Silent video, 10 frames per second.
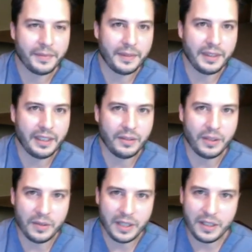
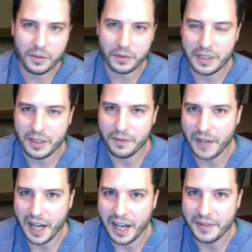You need your
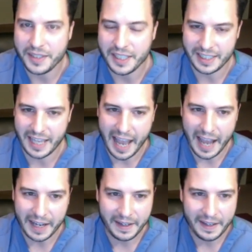T5s to
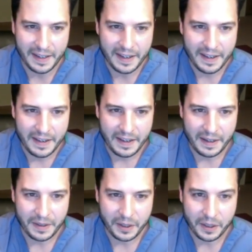attack.
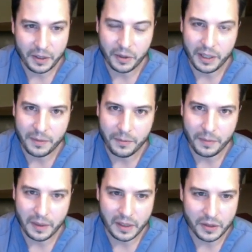They're going to create
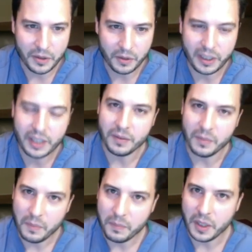because you only can
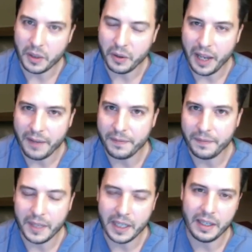have
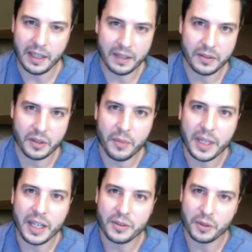so
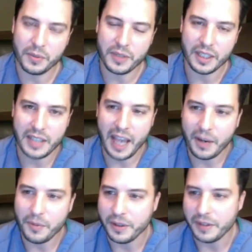many troops to
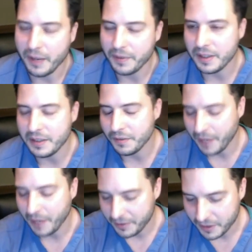attack with. Having the
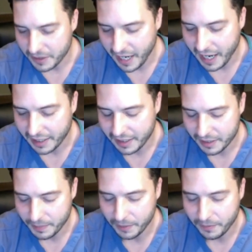T5s to attack
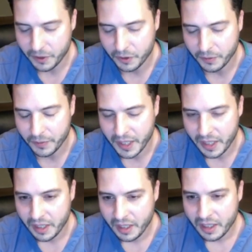is beneficial.
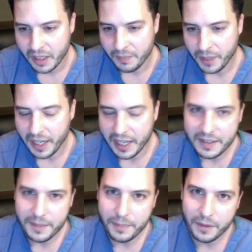But
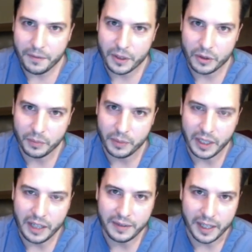is it beneficial
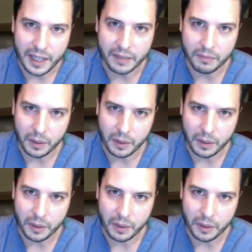beyond that?